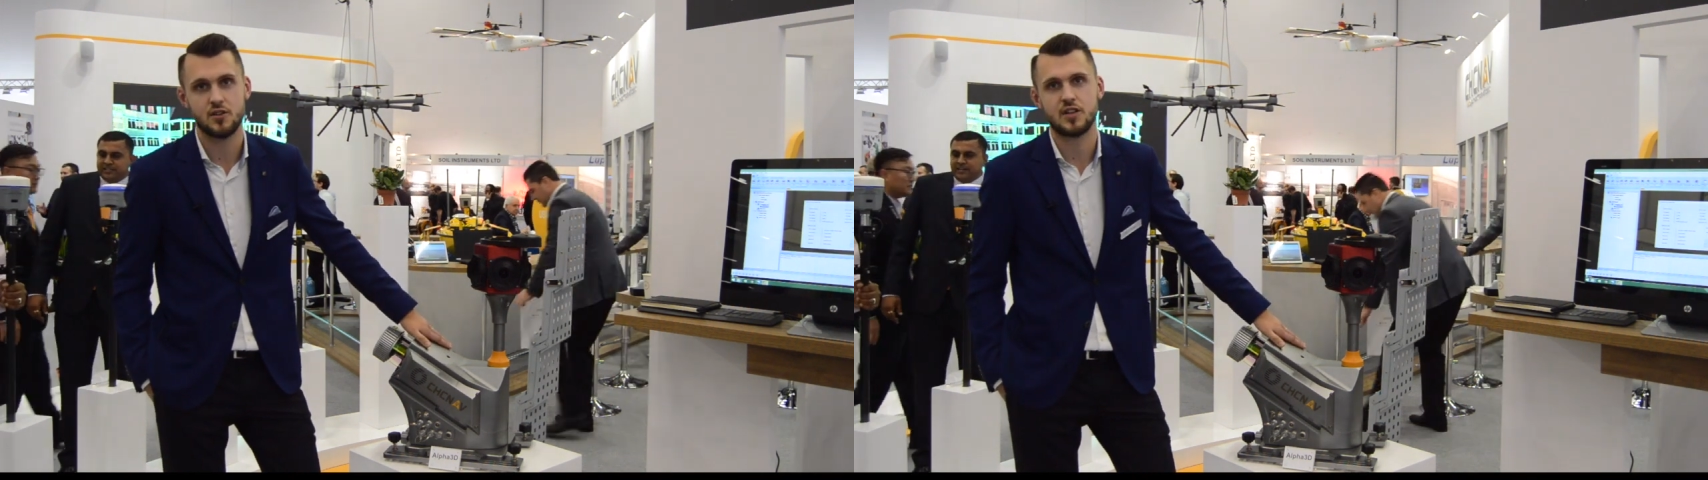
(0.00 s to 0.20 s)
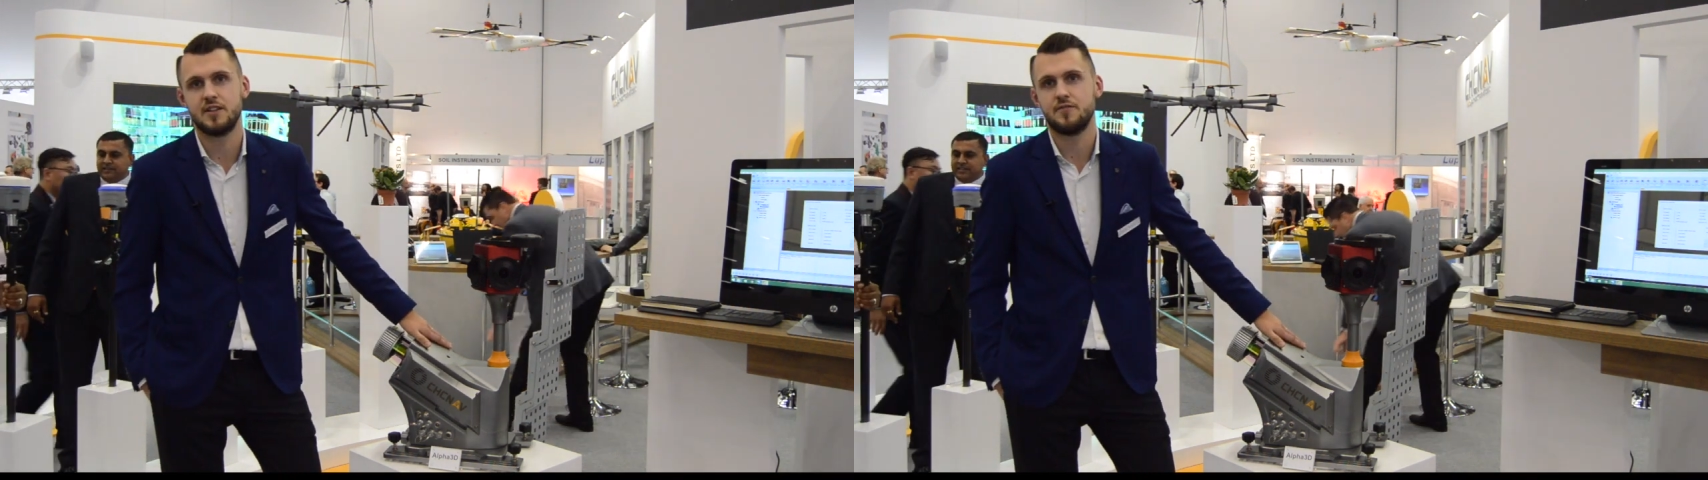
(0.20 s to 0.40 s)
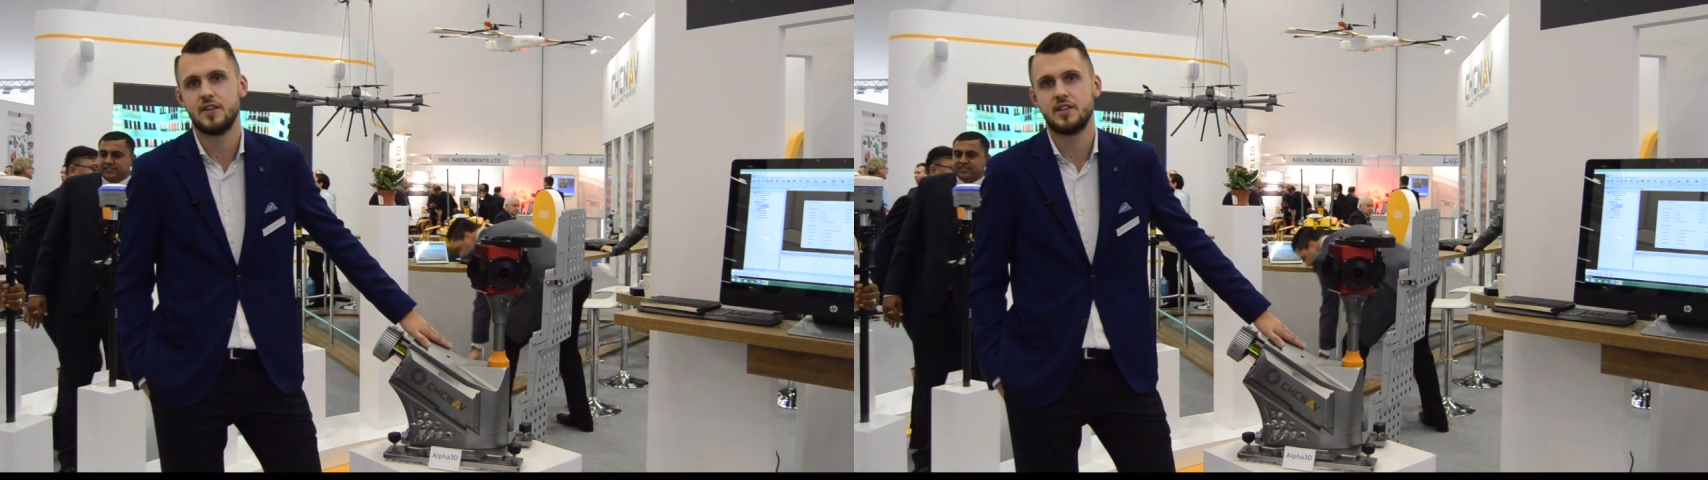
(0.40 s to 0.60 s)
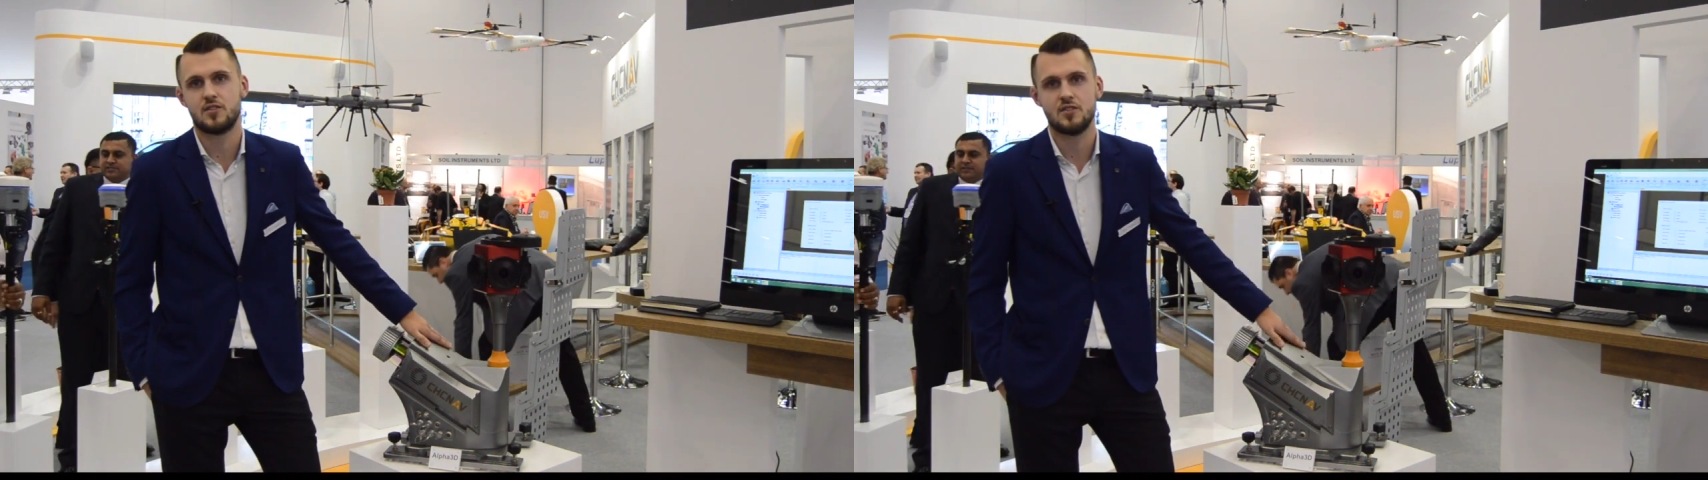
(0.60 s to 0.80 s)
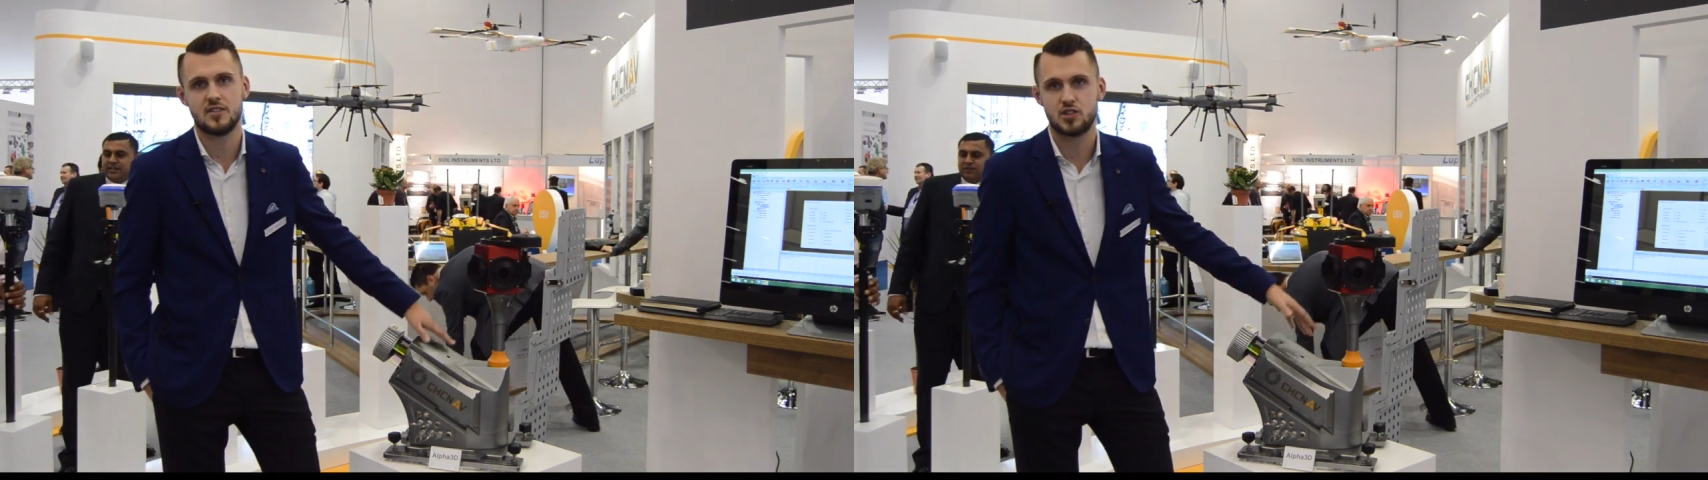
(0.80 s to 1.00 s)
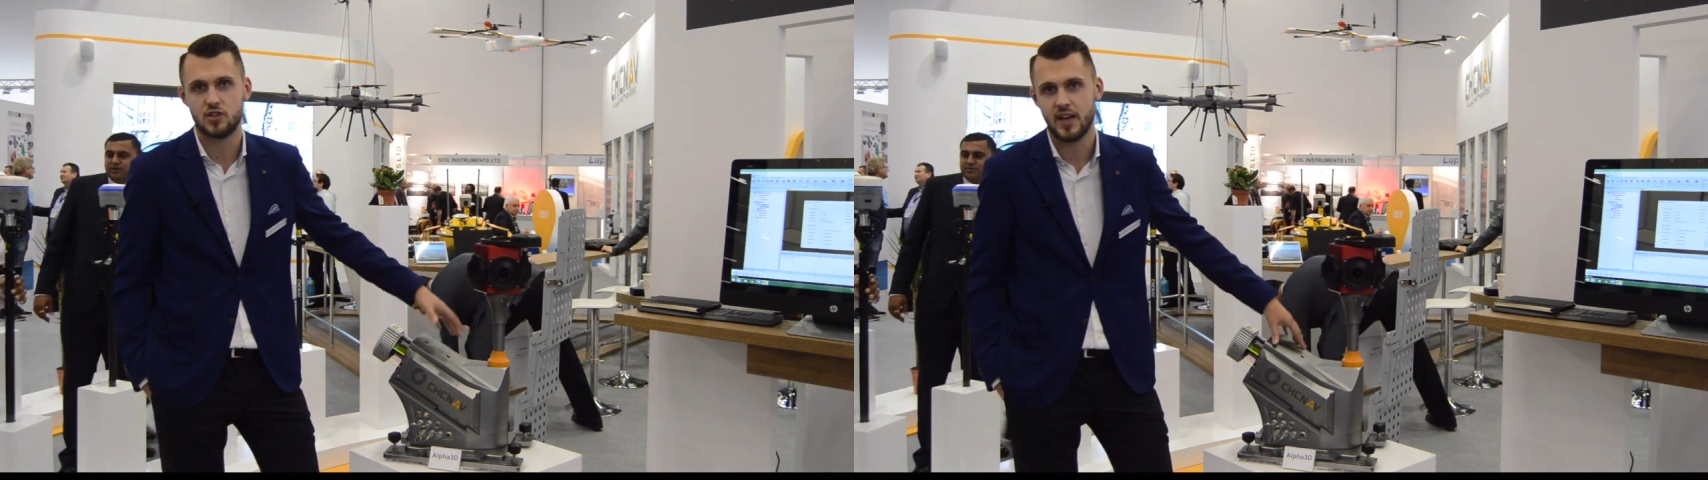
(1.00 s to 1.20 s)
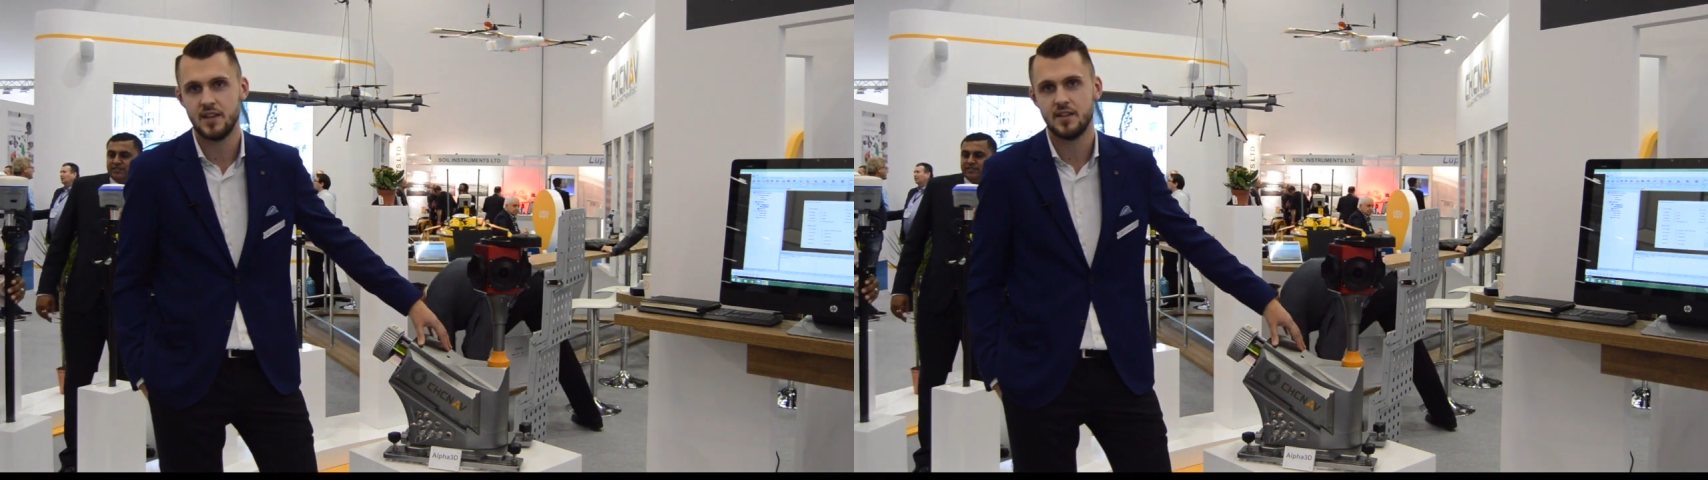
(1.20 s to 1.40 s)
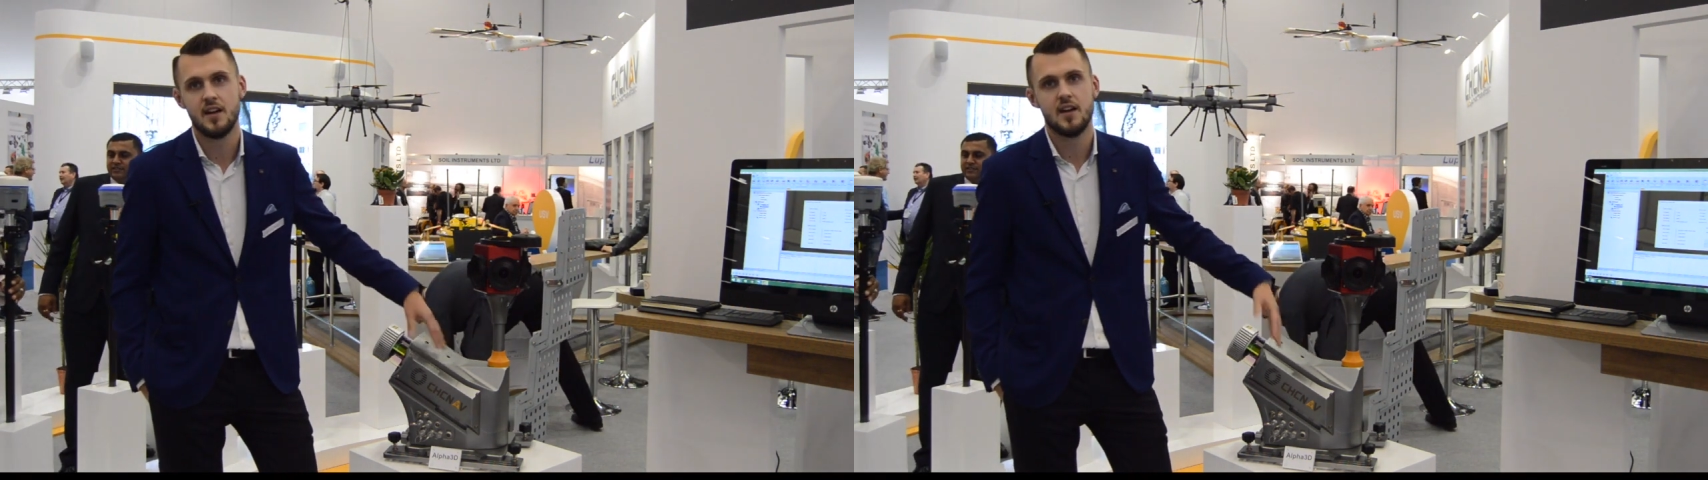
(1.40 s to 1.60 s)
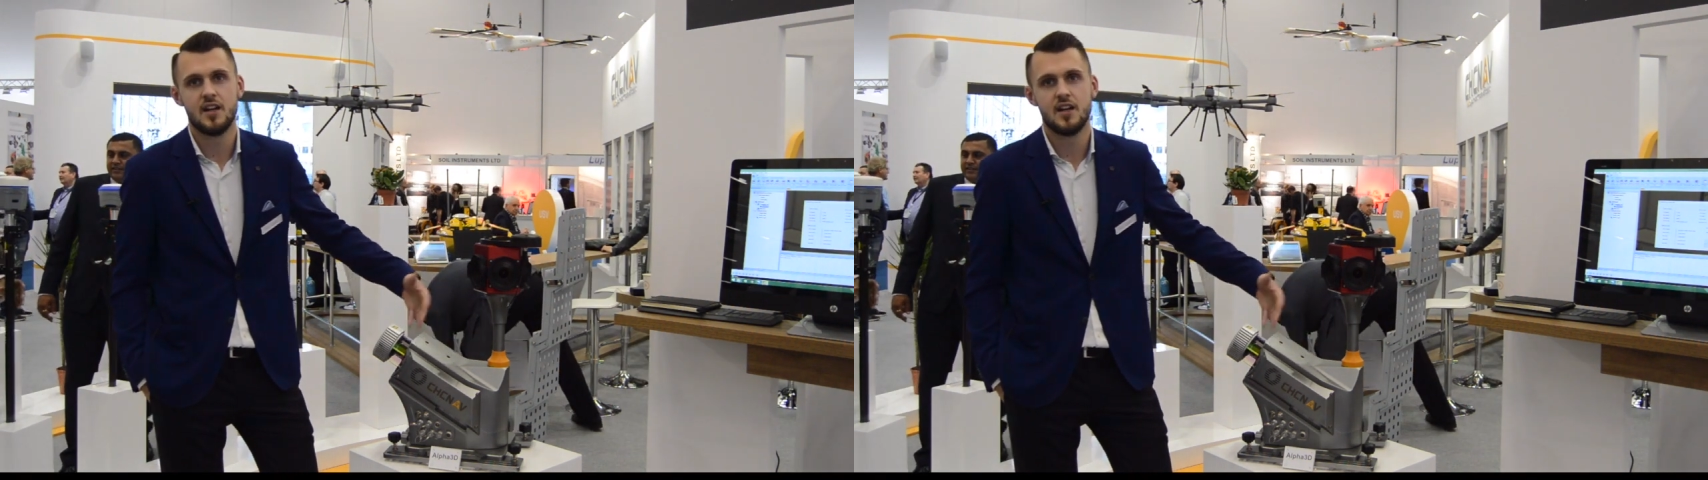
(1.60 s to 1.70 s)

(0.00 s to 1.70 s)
You can fit it on the train,